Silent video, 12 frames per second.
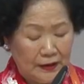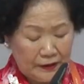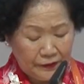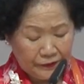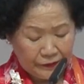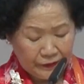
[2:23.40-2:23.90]

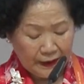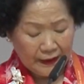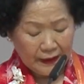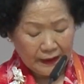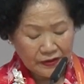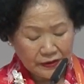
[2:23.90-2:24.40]
live
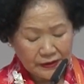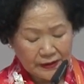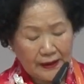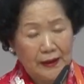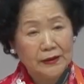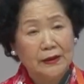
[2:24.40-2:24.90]
in
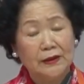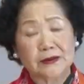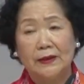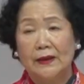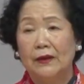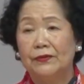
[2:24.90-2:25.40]

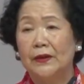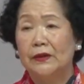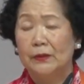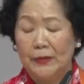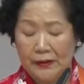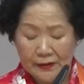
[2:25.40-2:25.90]
societies that are
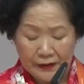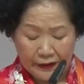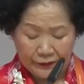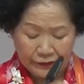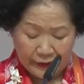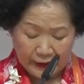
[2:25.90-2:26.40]
fundamentally
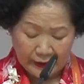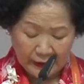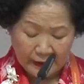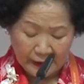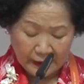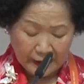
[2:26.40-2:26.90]
free
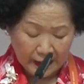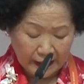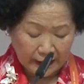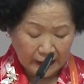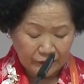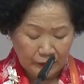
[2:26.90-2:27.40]

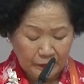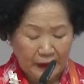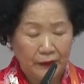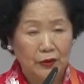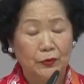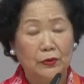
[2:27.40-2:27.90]
and governed
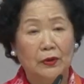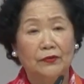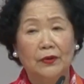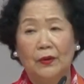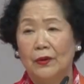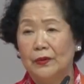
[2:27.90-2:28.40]
by the rule
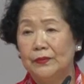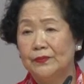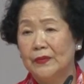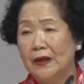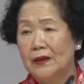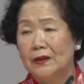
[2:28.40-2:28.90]
of law
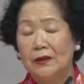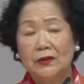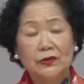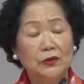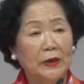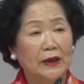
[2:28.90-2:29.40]

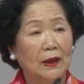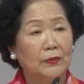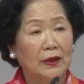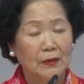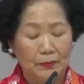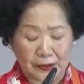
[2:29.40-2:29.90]
to
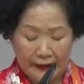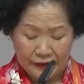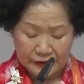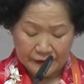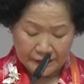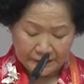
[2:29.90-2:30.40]
become
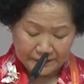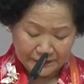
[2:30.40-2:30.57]
complacent.